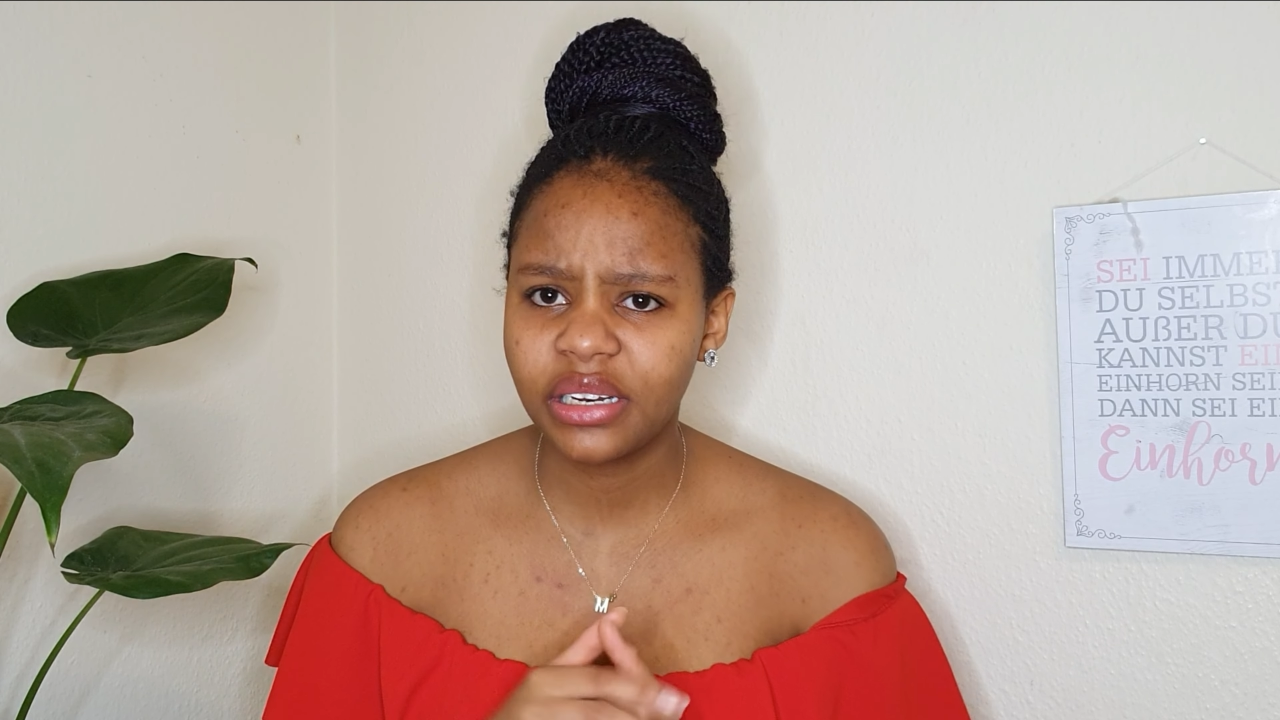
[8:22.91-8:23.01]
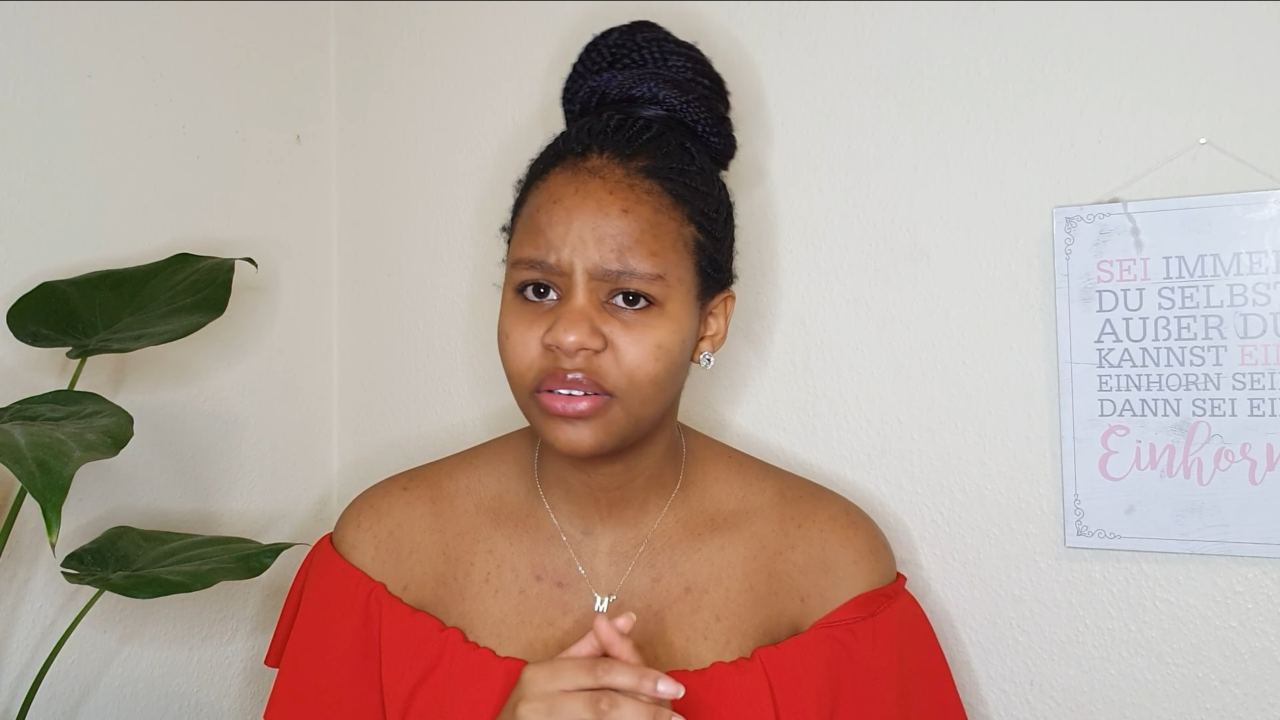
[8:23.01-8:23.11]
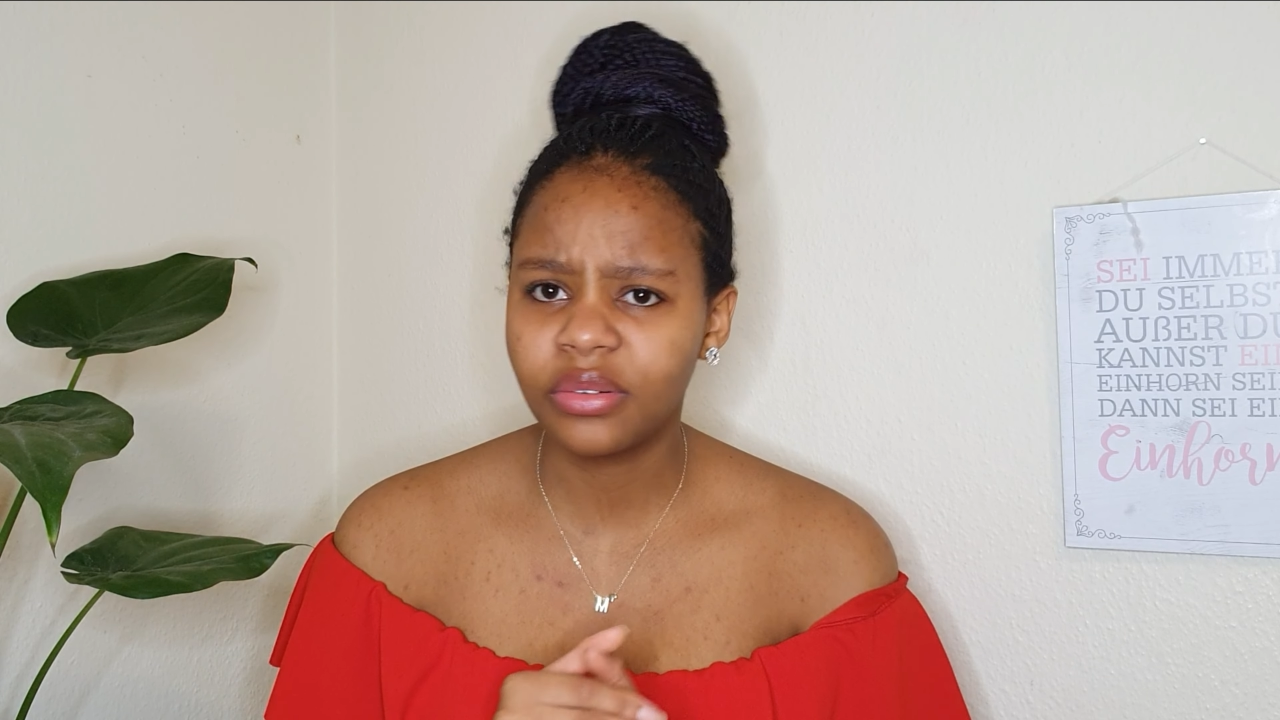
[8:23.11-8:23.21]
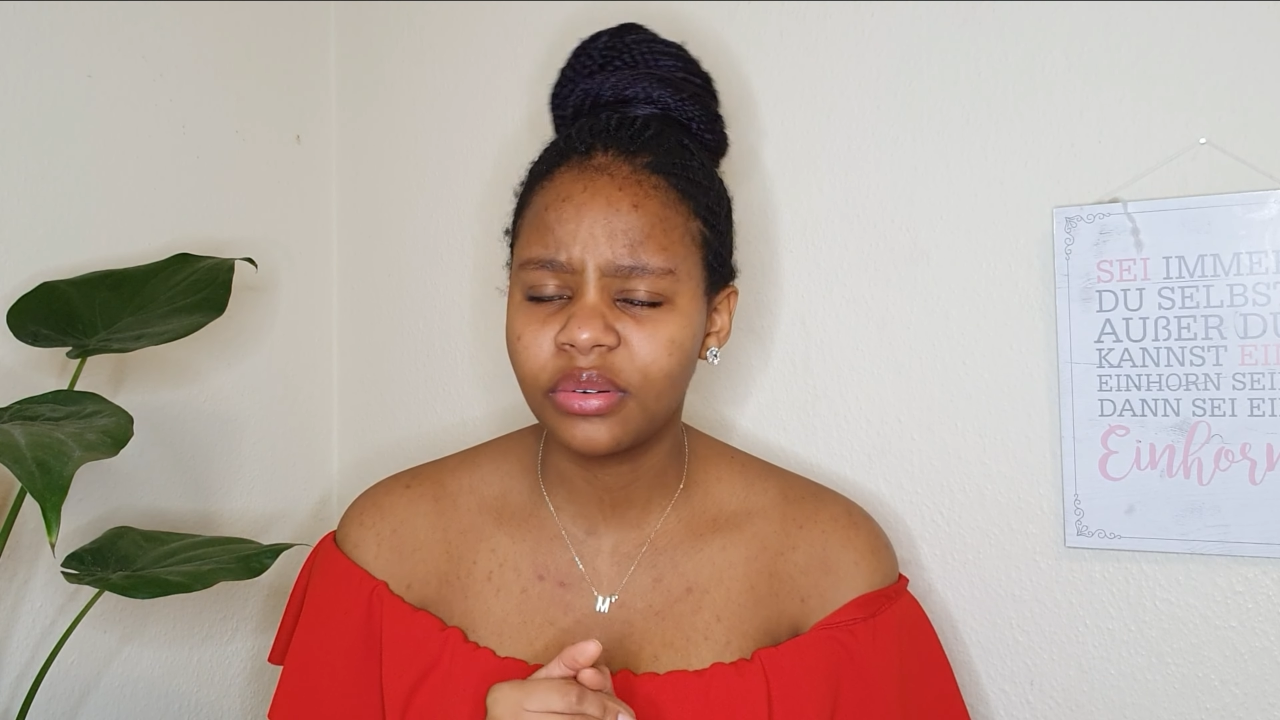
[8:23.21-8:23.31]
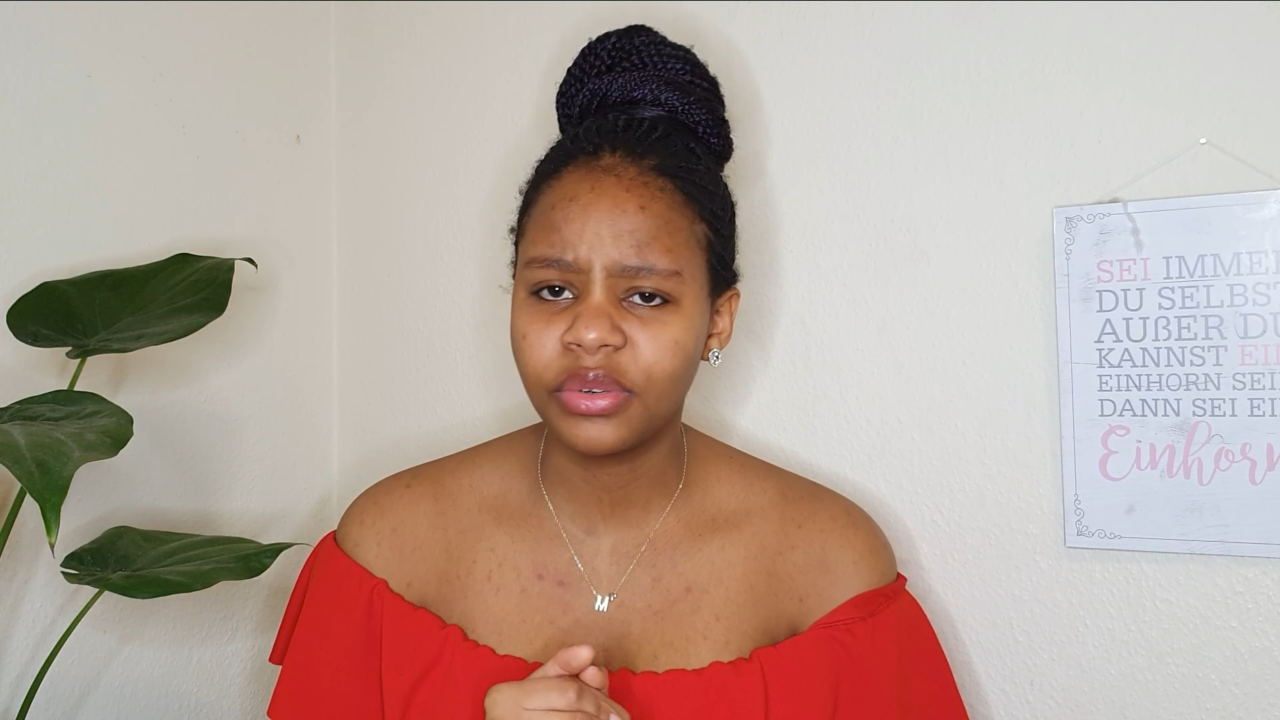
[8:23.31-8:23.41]
I
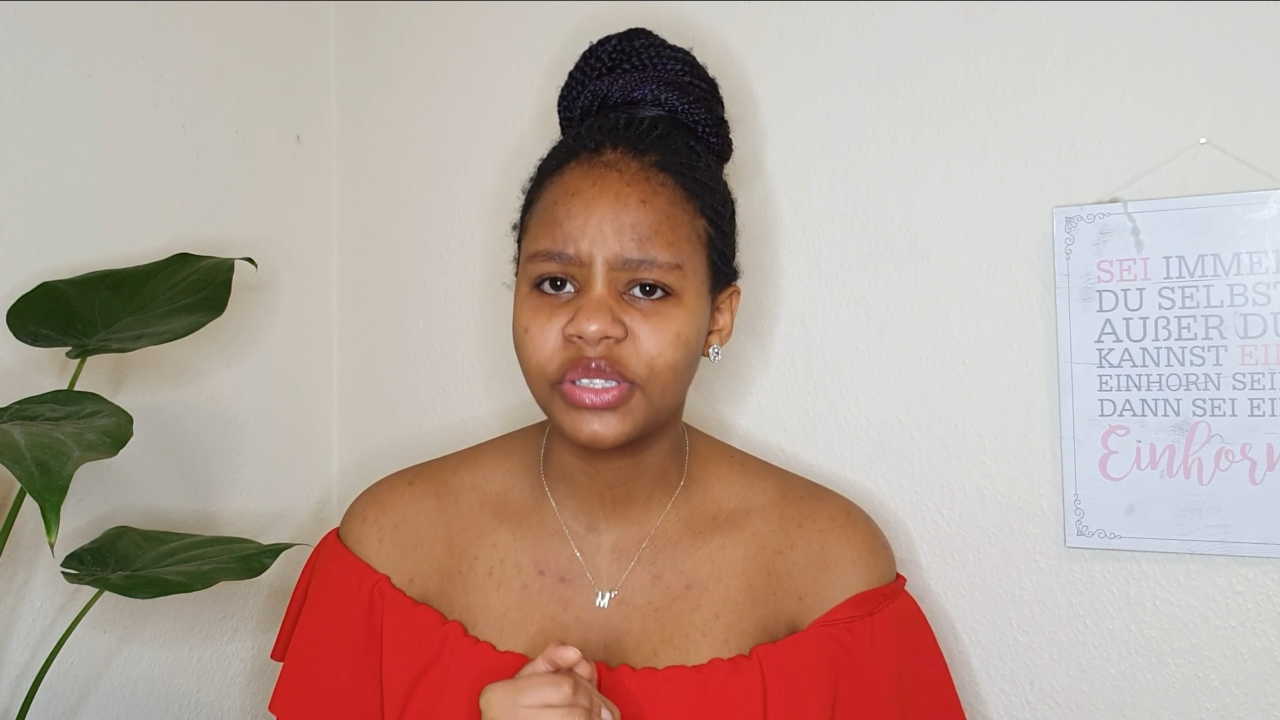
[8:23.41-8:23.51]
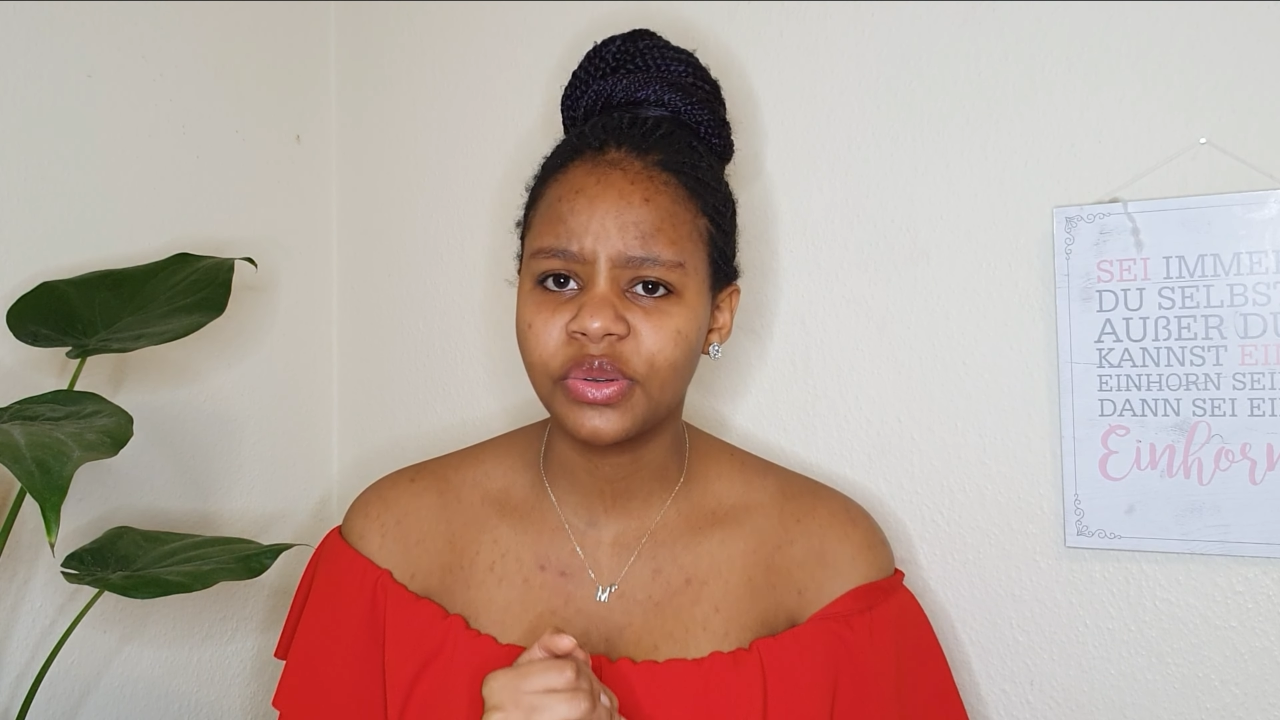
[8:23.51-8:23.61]
don't know what's